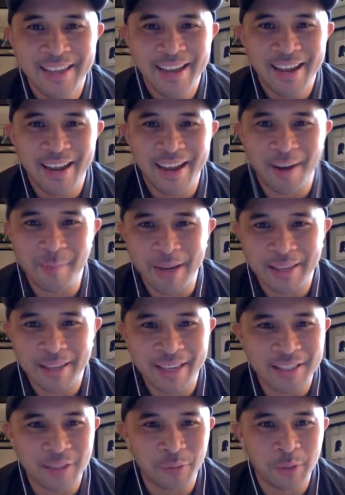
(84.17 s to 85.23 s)
Um, I
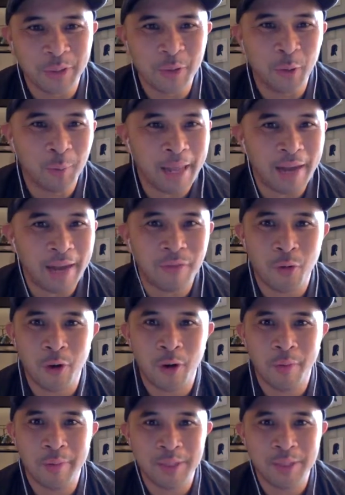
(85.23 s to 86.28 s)
think it's a really cool
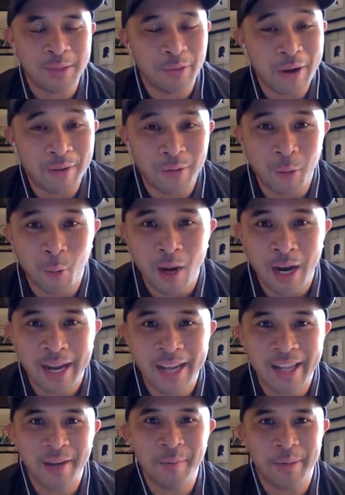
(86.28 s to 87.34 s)
platform. It's been around for a
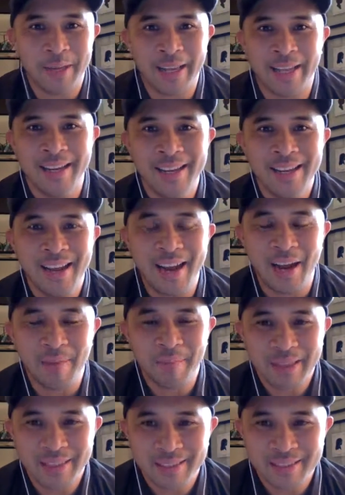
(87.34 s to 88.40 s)
while, but um,
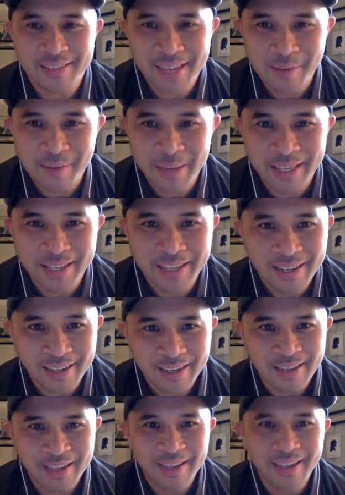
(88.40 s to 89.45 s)
I think it's kind of making
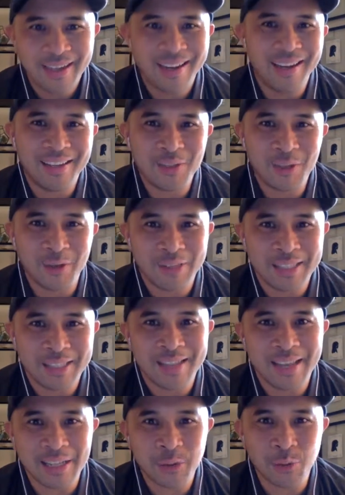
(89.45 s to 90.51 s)
a uh, sort of its
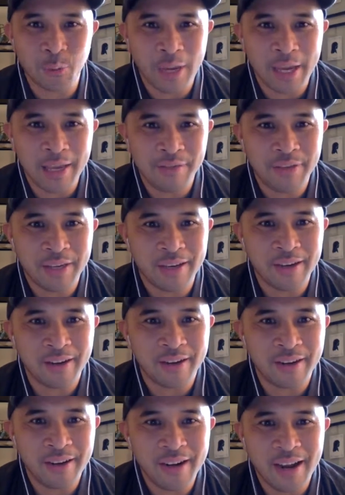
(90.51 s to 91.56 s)
next wave here.